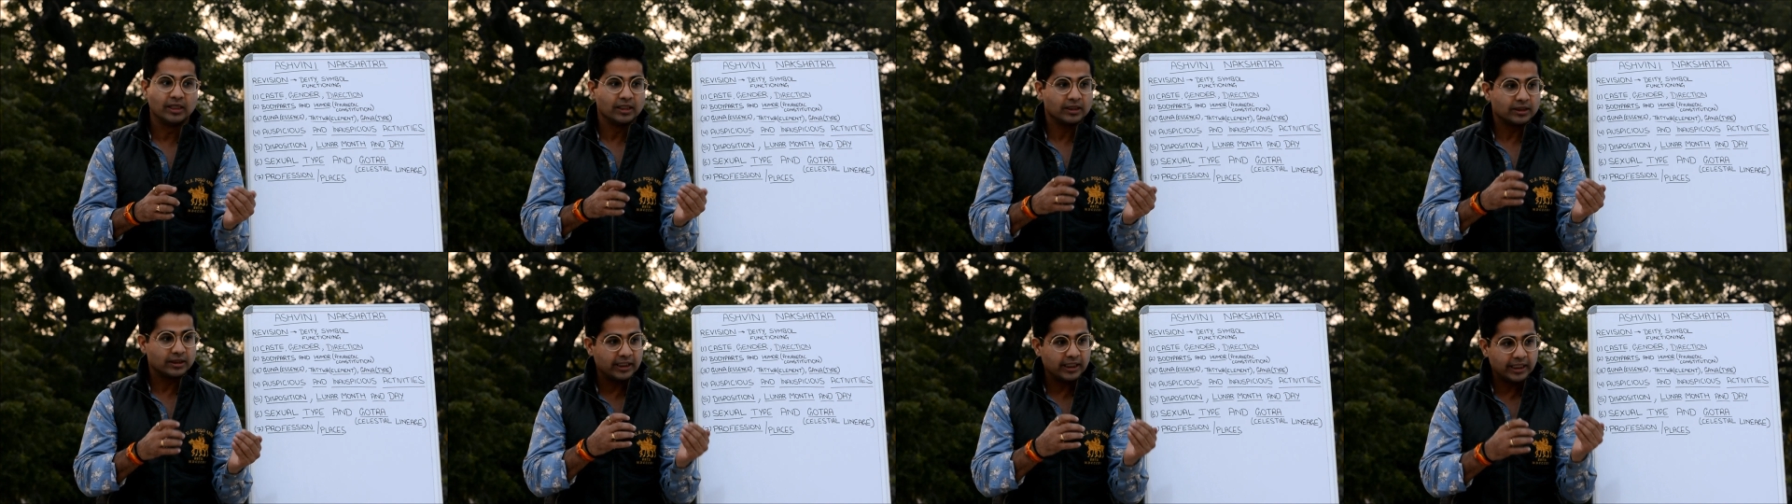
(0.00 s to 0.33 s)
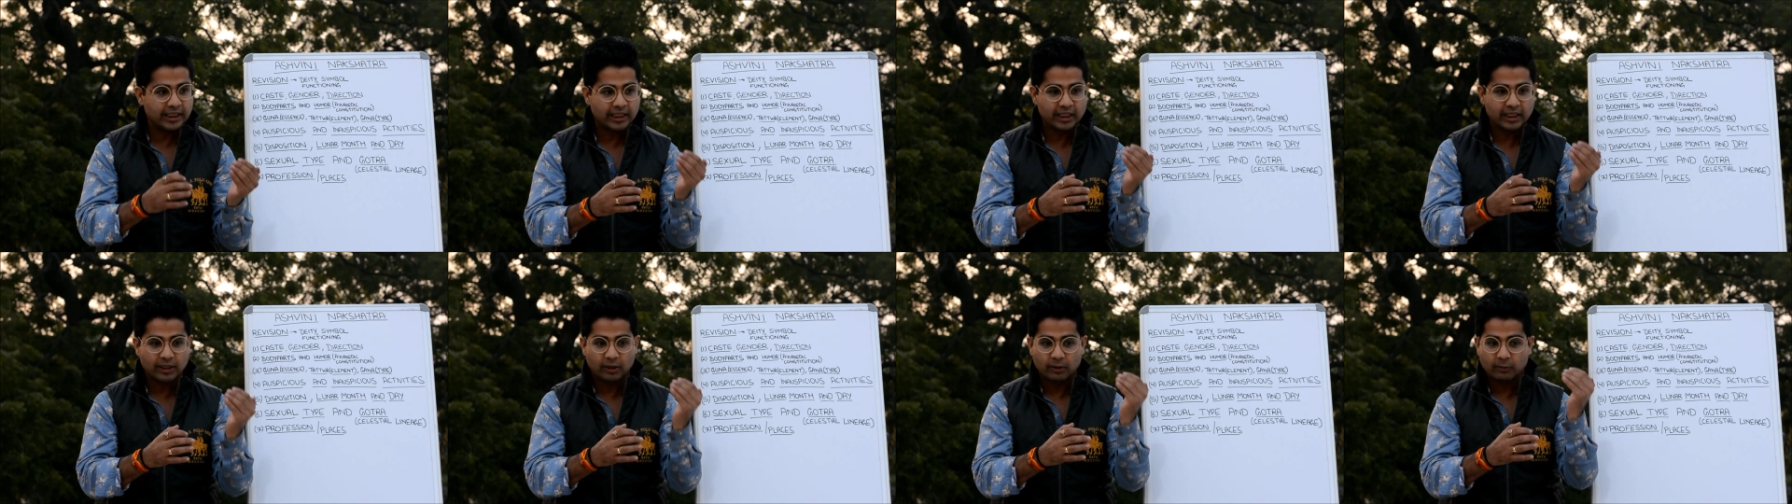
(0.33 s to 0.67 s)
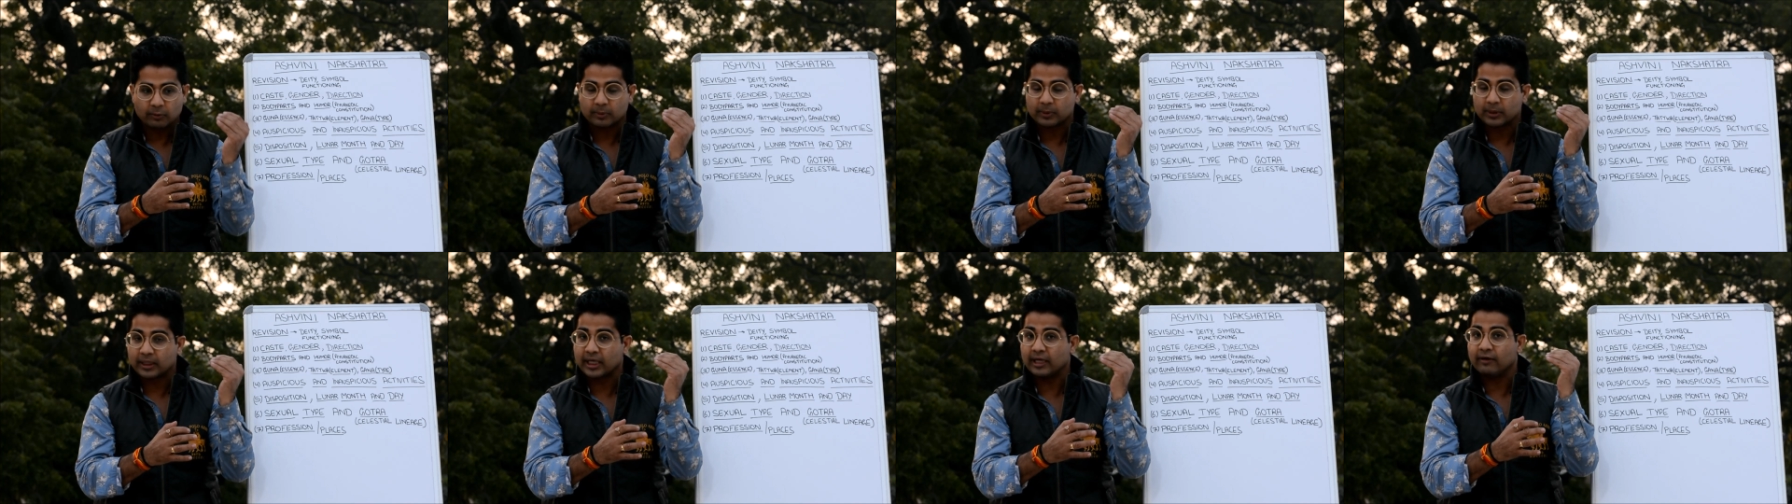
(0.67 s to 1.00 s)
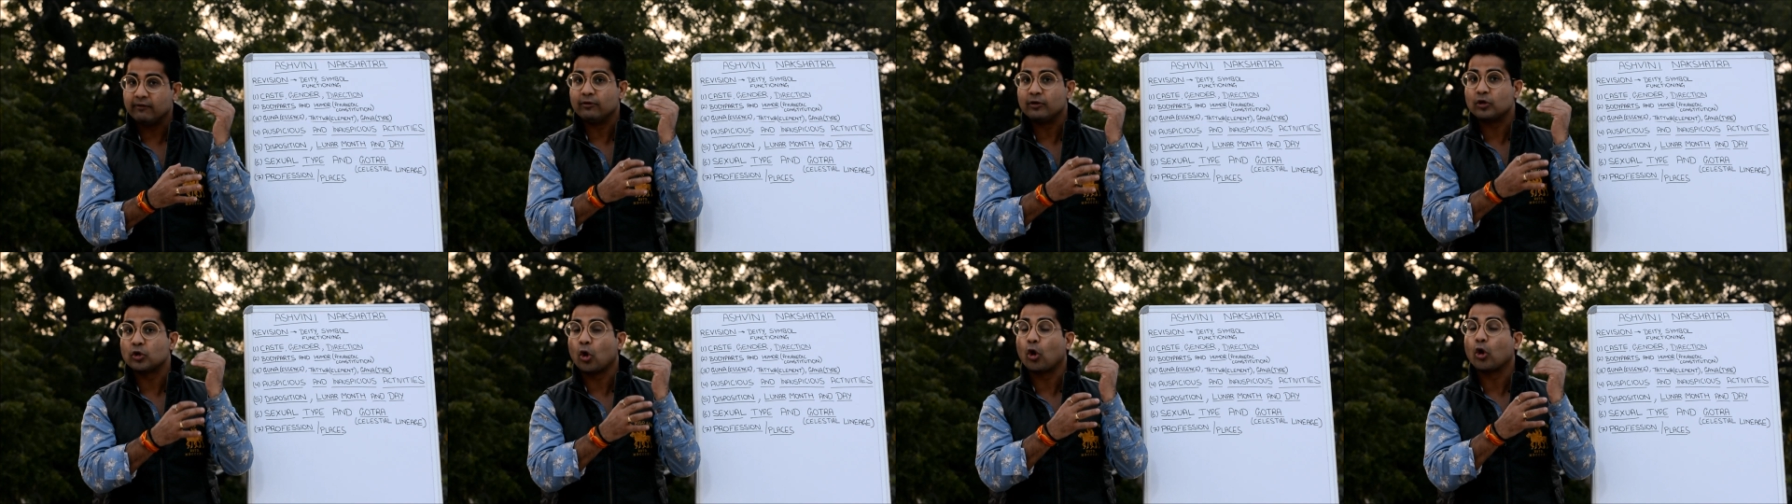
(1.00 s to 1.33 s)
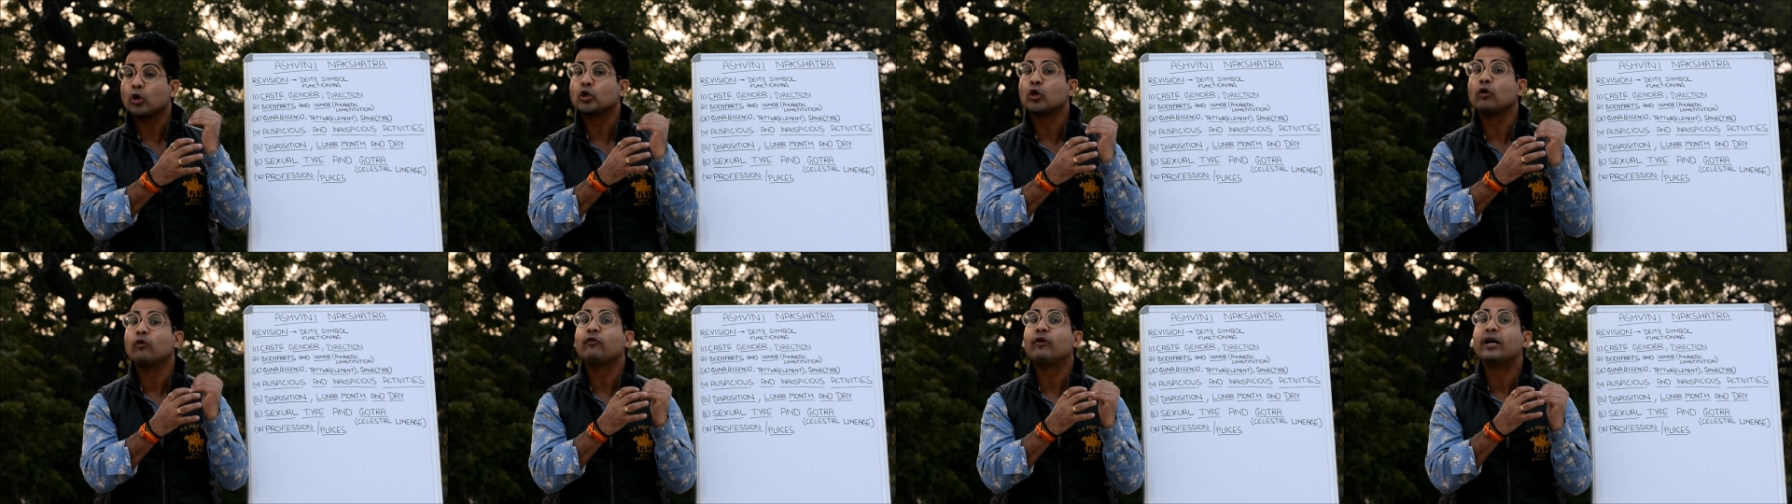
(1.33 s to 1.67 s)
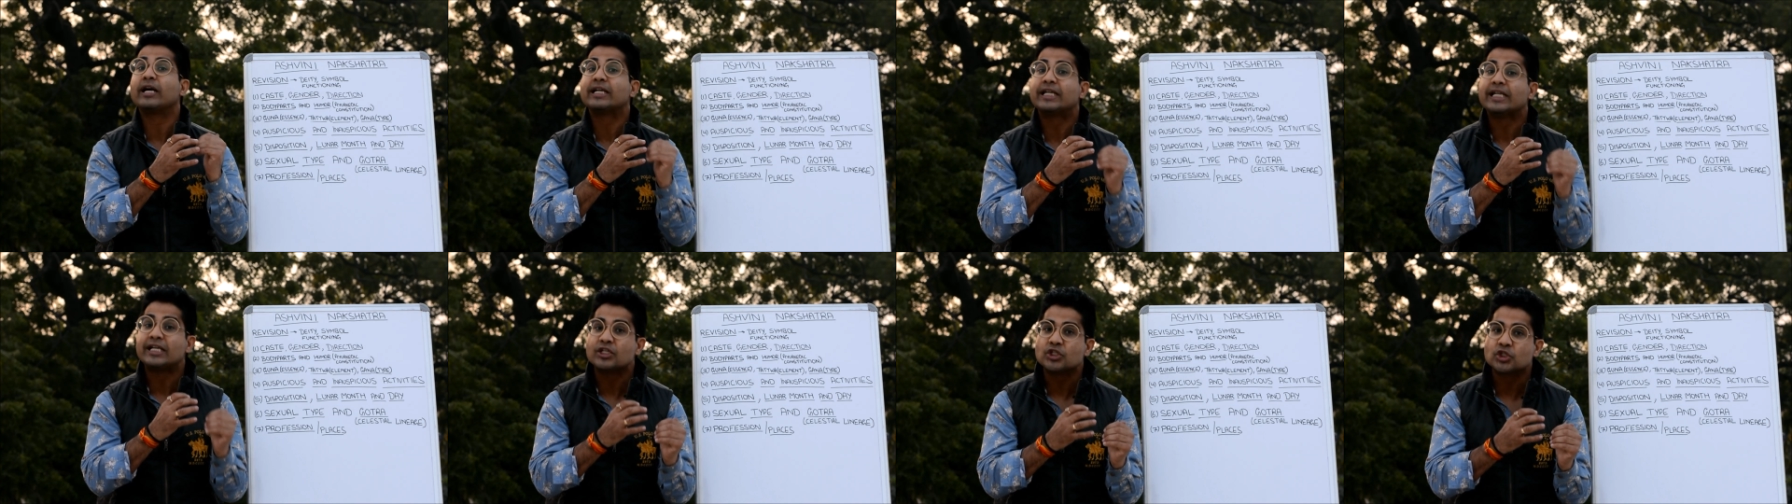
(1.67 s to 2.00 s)
They give lot of
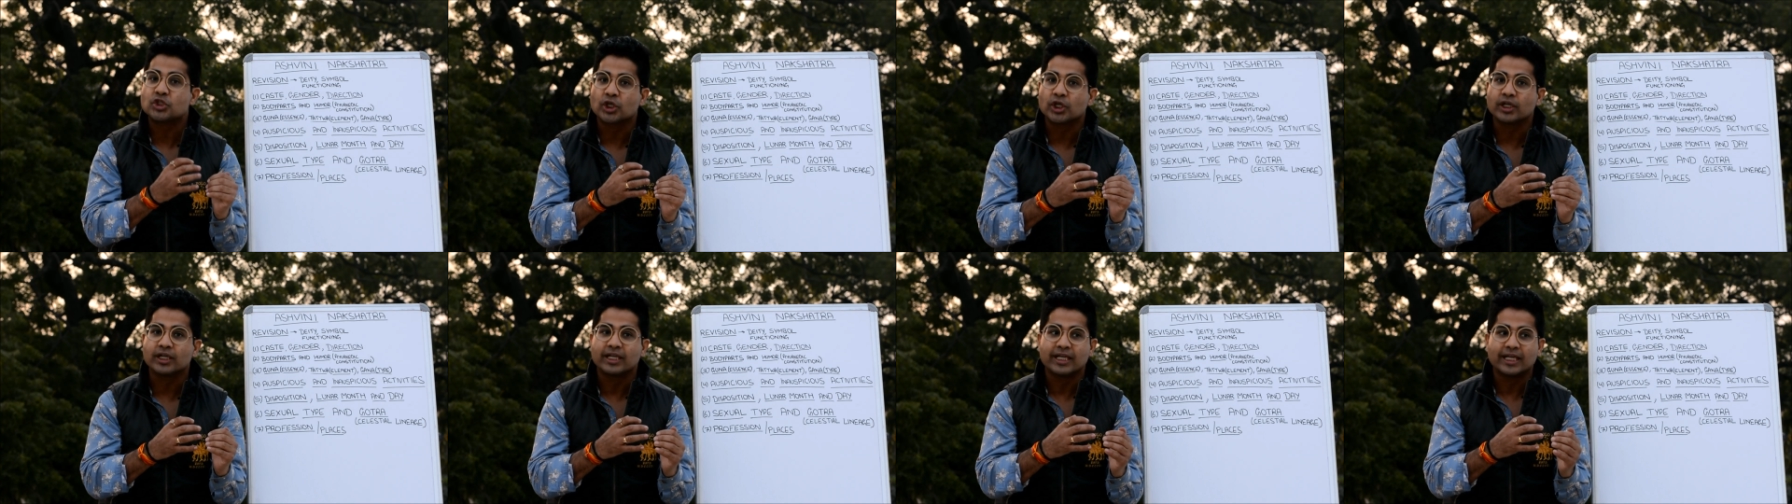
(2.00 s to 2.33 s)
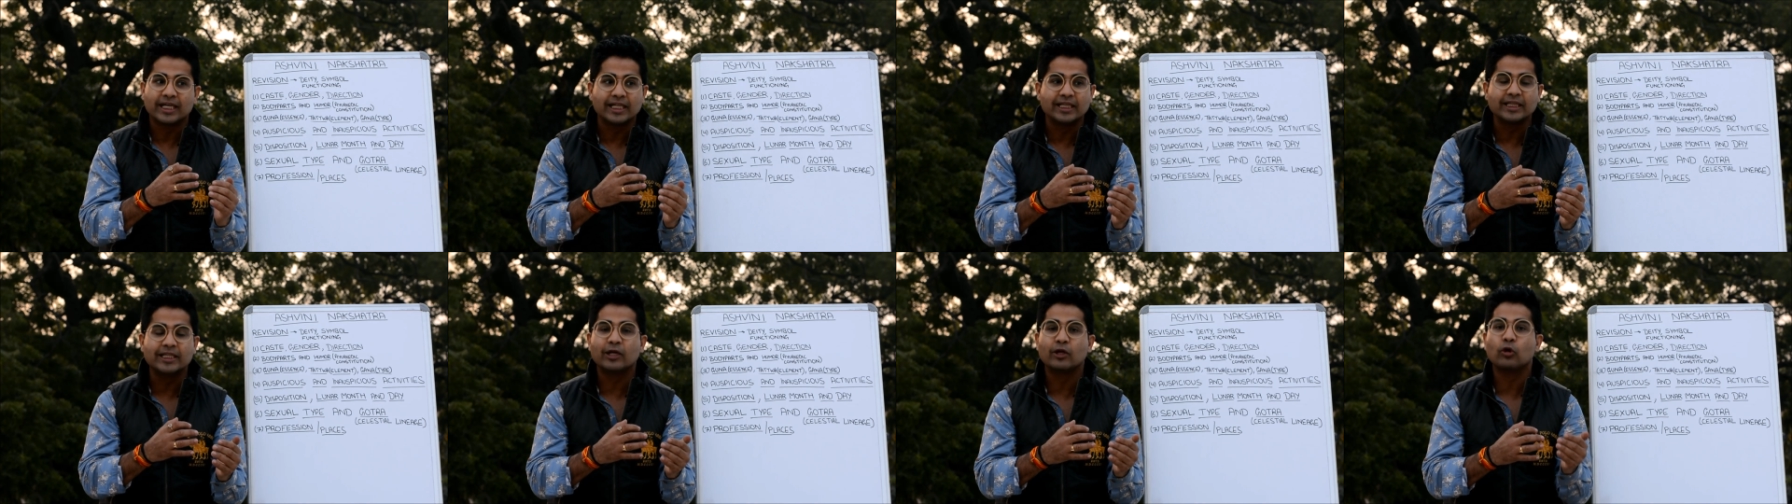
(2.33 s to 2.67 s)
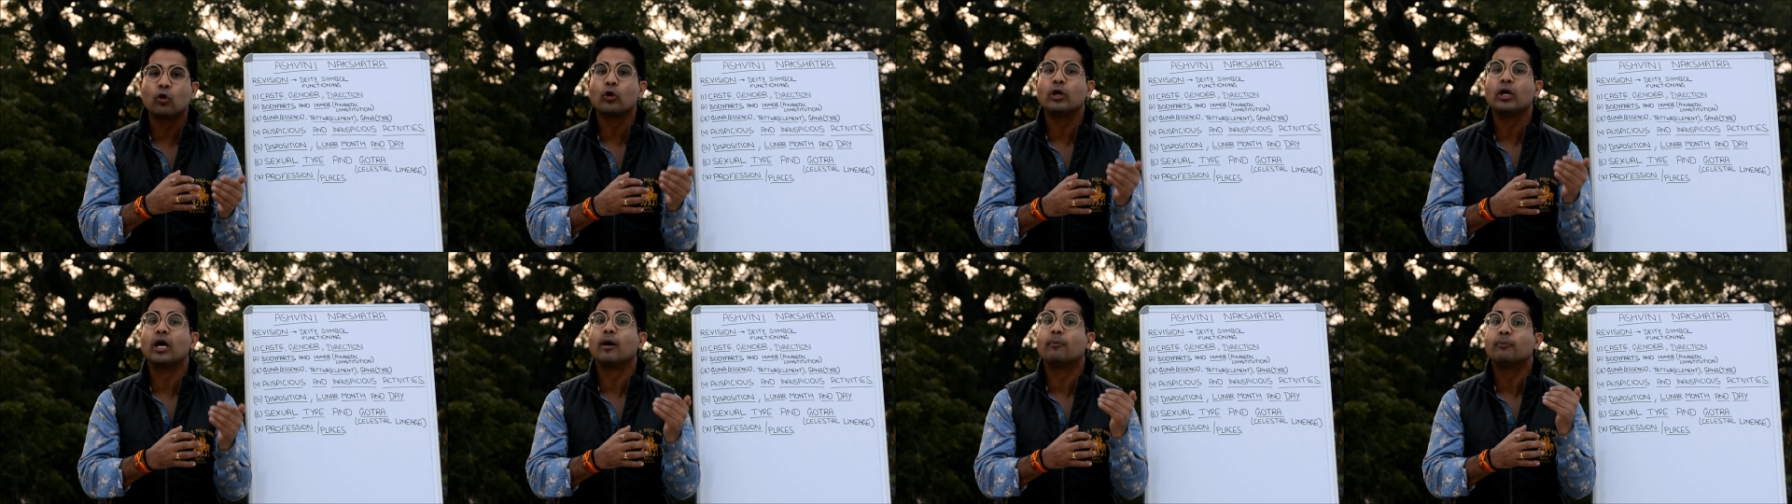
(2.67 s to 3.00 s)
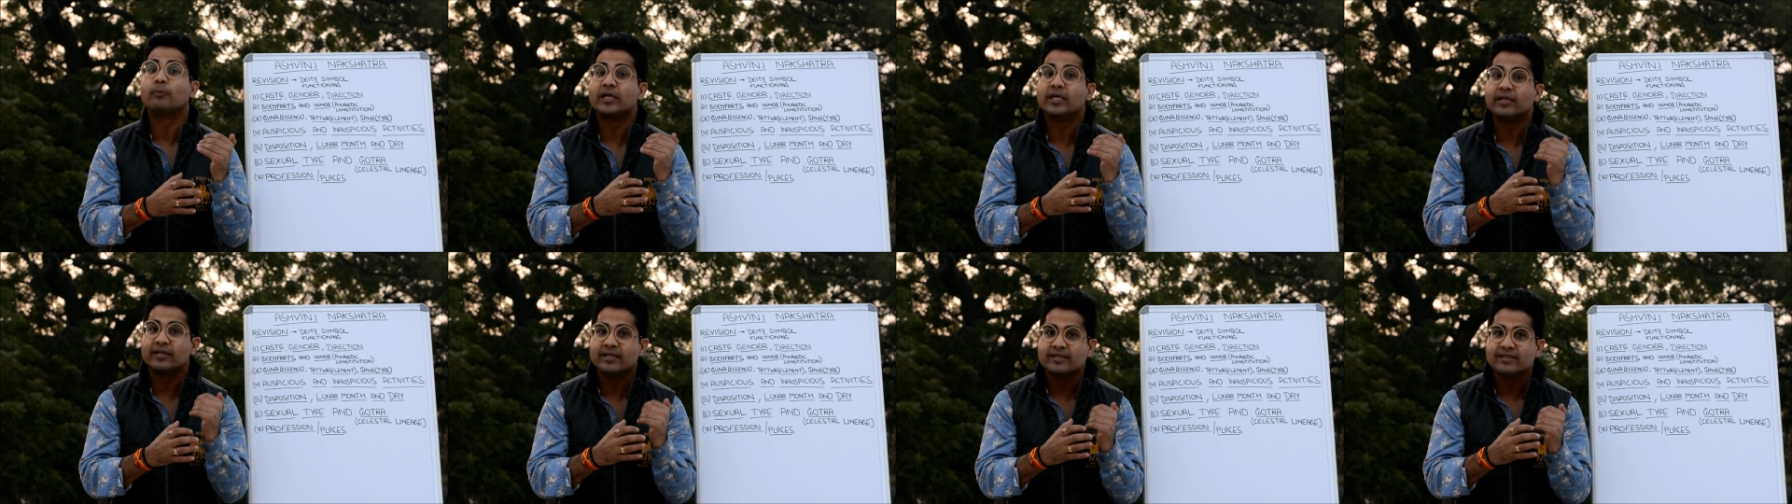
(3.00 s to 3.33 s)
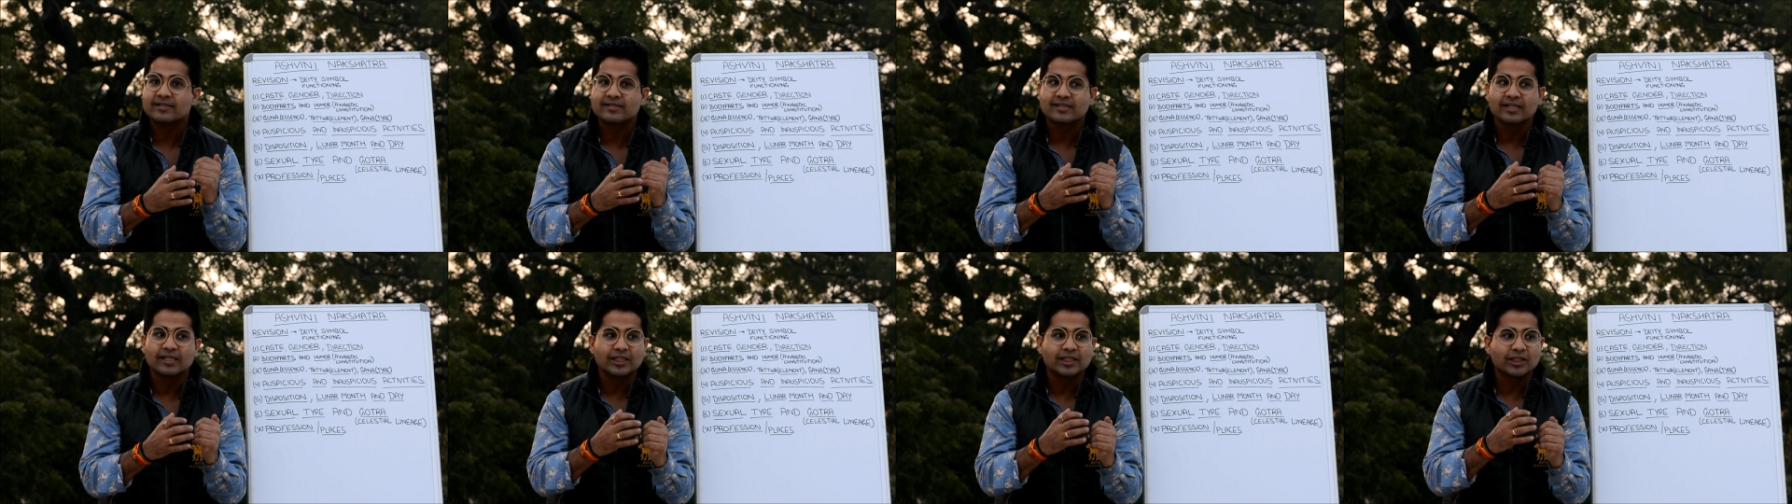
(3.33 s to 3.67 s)
attention in their own appearance,